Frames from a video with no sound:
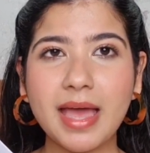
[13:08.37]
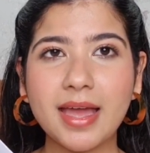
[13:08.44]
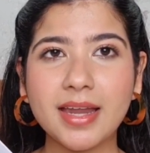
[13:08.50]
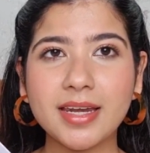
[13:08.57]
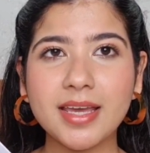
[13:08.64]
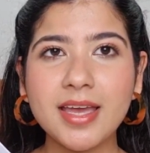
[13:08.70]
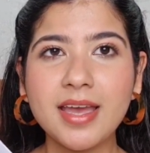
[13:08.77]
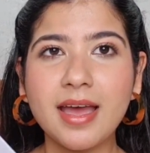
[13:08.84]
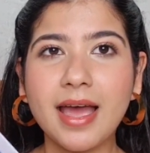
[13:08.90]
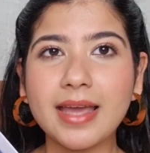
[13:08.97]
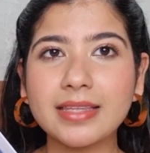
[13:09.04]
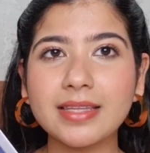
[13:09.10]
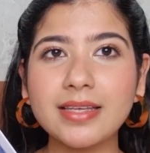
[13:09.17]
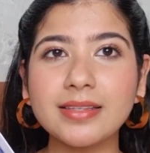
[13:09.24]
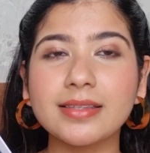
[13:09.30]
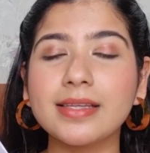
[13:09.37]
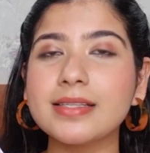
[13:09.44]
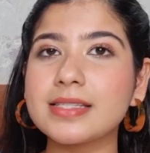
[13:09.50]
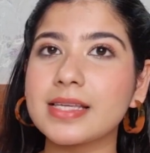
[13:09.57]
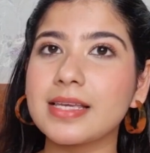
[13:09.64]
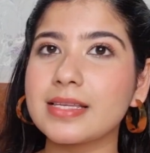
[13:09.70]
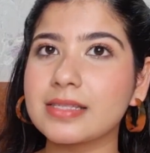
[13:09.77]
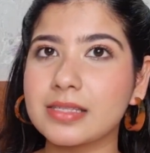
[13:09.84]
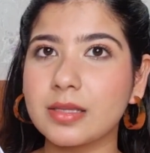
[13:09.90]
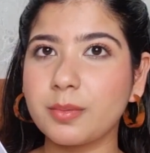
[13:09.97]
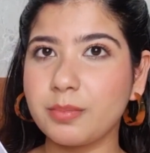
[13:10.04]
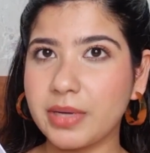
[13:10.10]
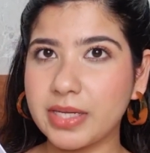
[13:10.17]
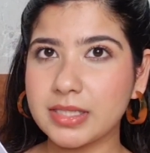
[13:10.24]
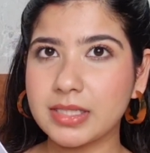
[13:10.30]
and I think this is the
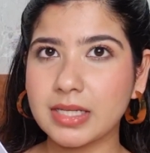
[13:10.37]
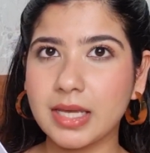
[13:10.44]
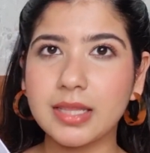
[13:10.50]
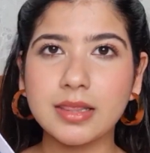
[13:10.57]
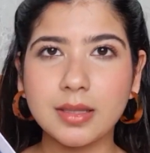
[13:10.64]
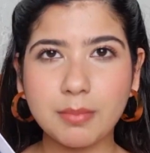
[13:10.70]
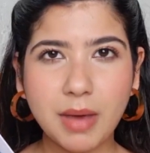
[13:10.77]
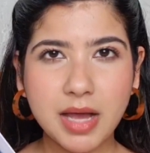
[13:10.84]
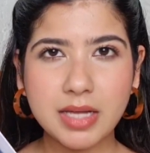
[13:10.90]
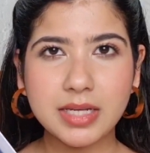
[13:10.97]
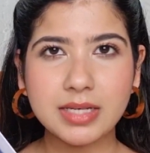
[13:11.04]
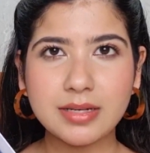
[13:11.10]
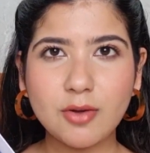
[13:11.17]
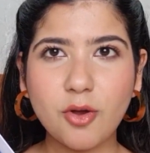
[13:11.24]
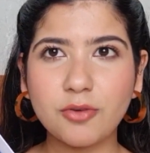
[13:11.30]
best in the market